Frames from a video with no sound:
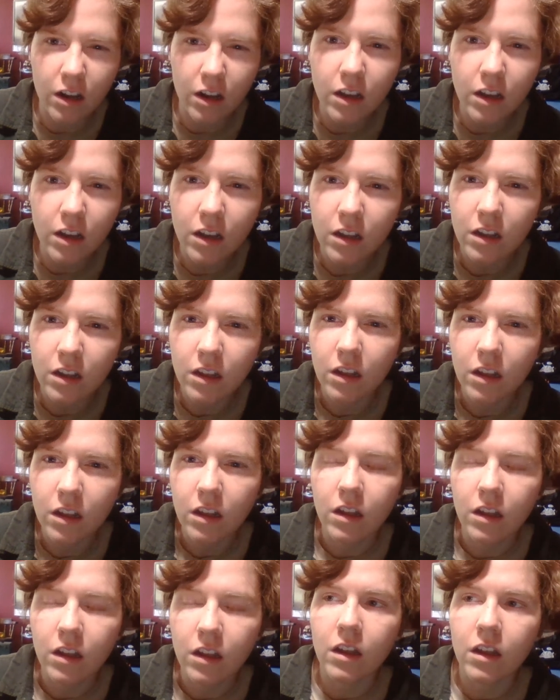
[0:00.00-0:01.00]
and
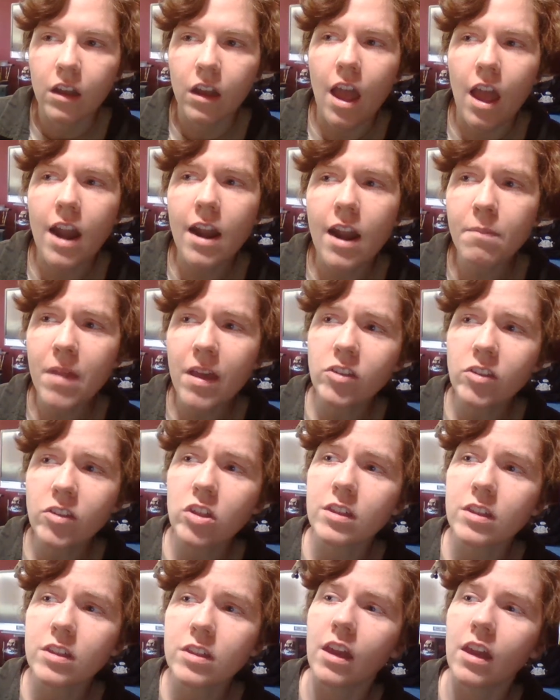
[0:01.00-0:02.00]
I'm not
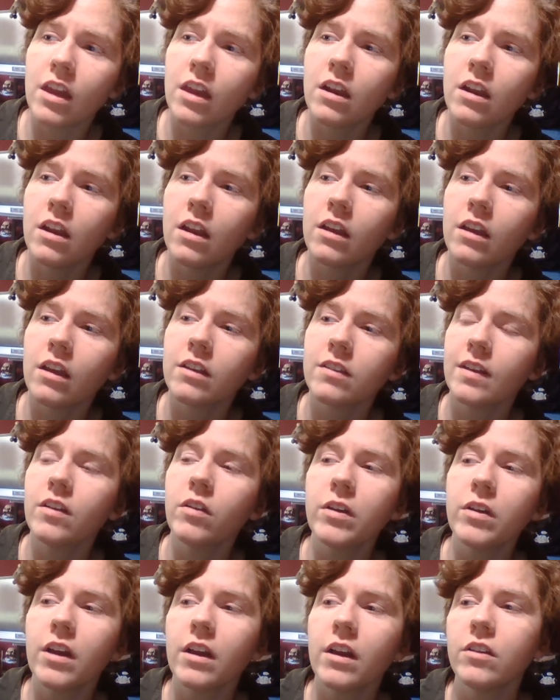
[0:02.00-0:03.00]
just saying, because I know
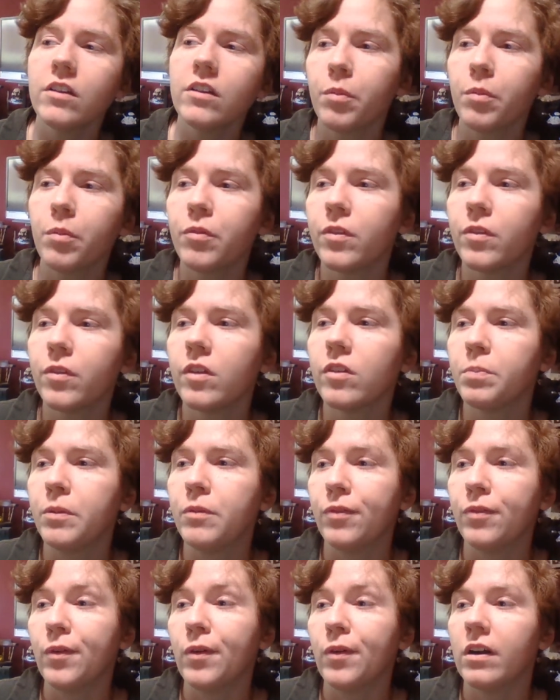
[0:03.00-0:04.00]
I got in trouble for this
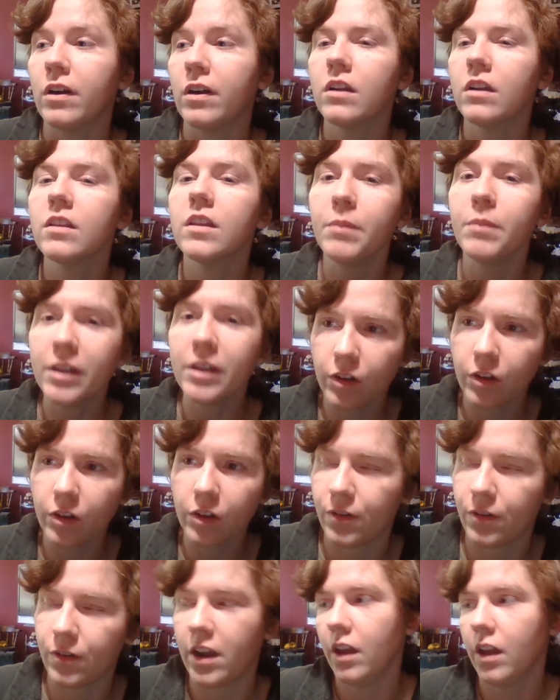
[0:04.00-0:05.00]
before. Let me
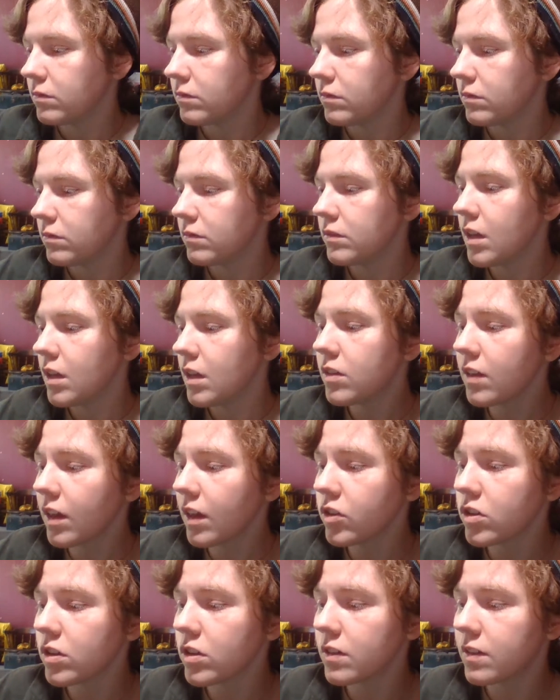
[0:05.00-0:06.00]
clarify. It's not
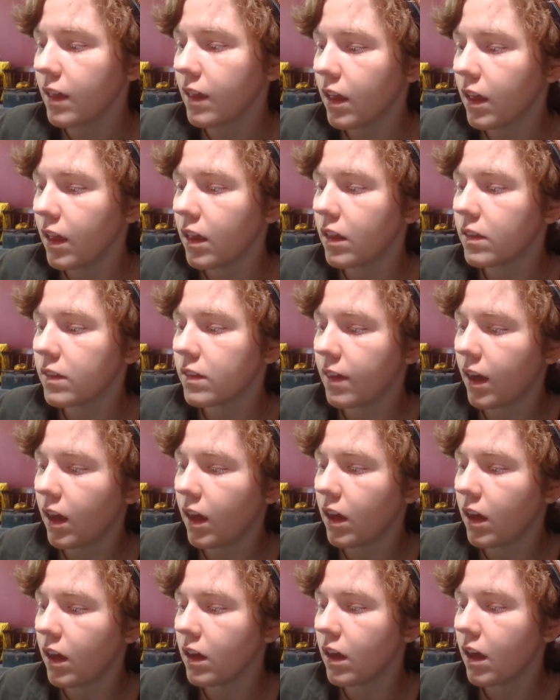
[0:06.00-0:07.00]
just
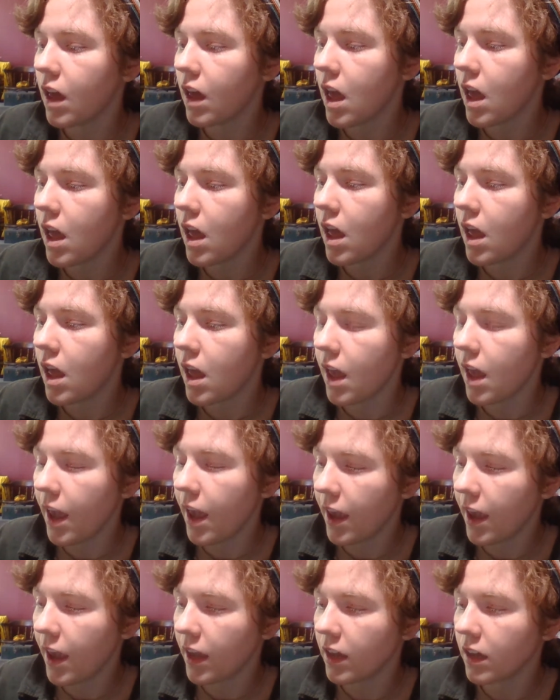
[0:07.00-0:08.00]
saying,
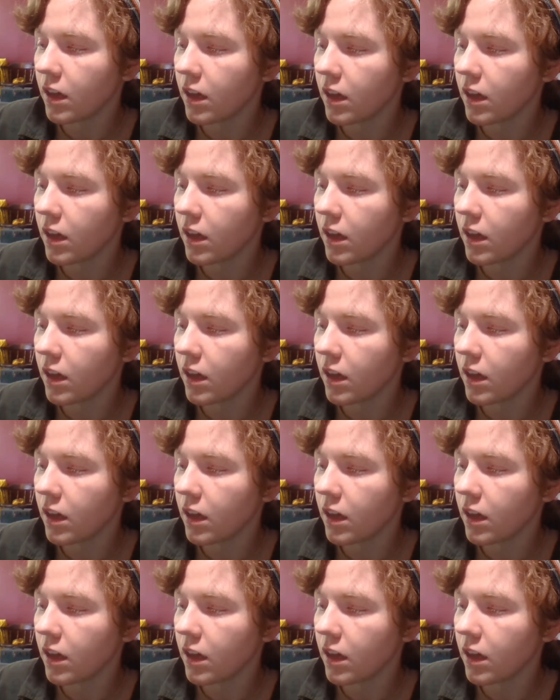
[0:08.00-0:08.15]
hey,